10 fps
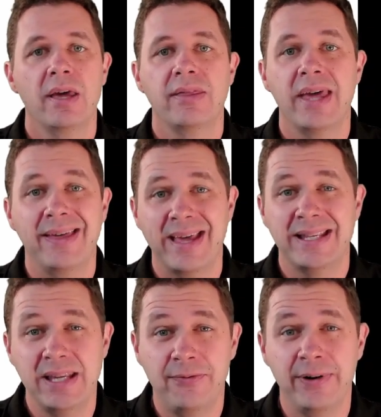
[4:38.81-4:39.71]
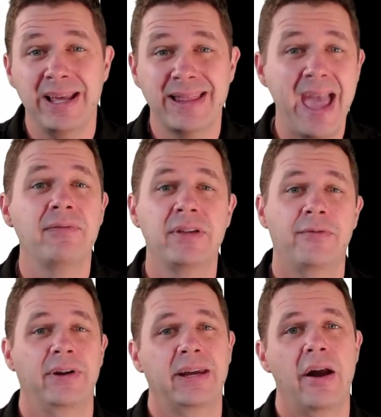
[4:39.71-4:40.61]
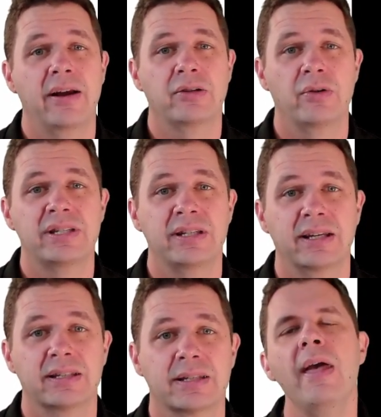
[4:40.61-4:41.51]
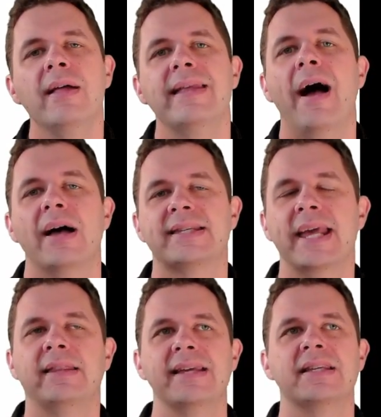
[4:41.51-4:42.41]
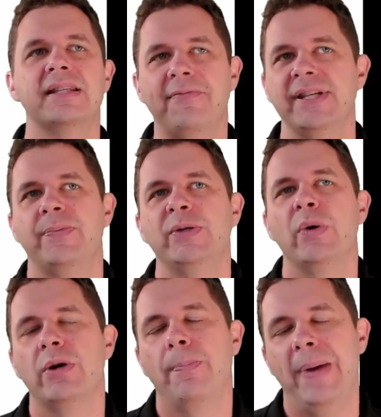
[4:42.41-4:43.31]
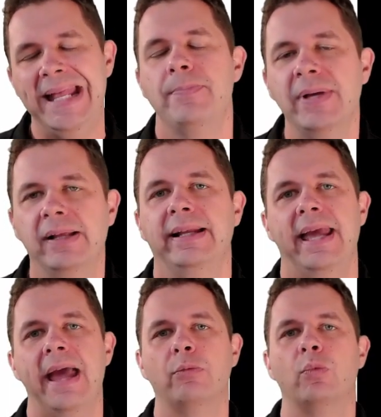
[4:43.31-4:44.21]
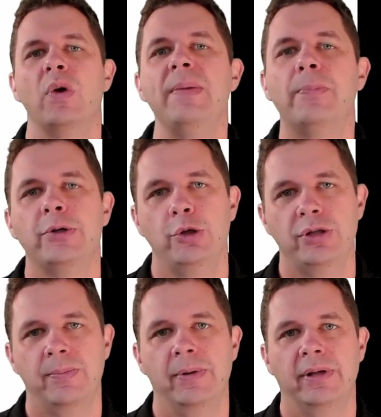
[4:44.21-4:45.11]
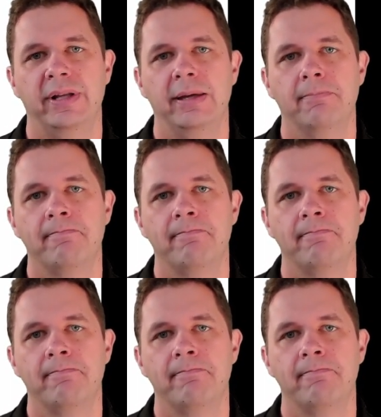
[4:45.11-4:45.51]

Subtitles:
They're different and they have different characteristics. Now, I said there's a difference between repeatability and reproducibility.